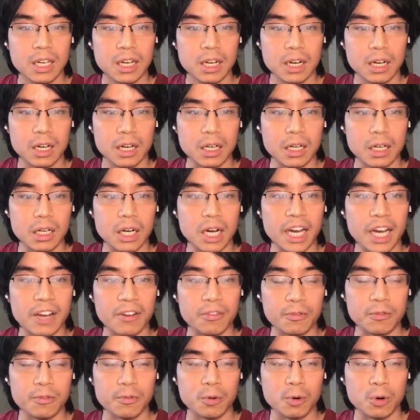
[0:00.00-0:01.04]
And
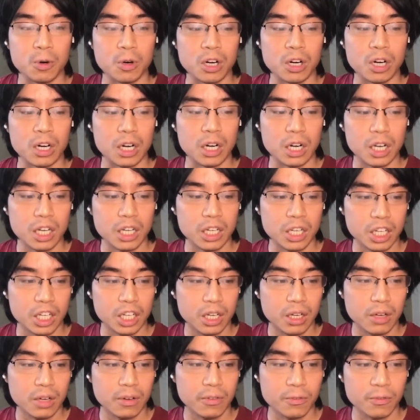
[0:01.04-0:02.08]
for
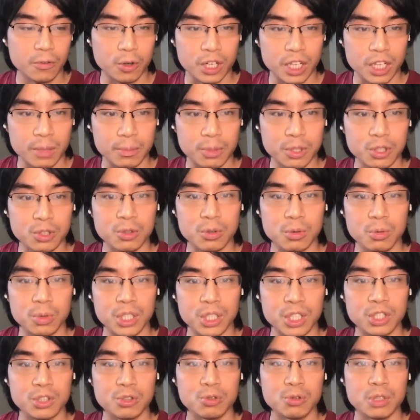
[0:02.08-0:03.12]
compute, we
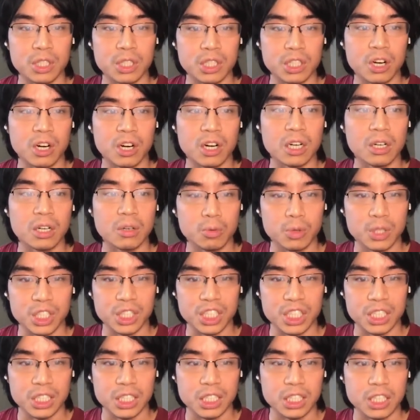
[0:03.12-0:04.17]
use Yarn, which
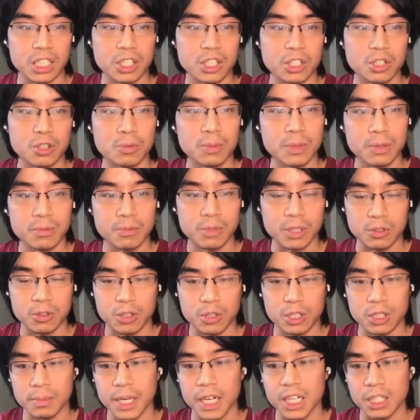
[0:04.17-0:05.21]
is Hadoop's
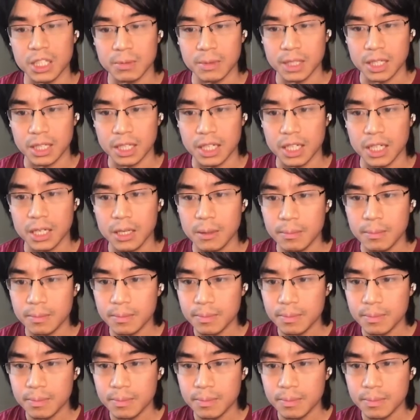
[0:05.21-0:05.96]
resource management layer.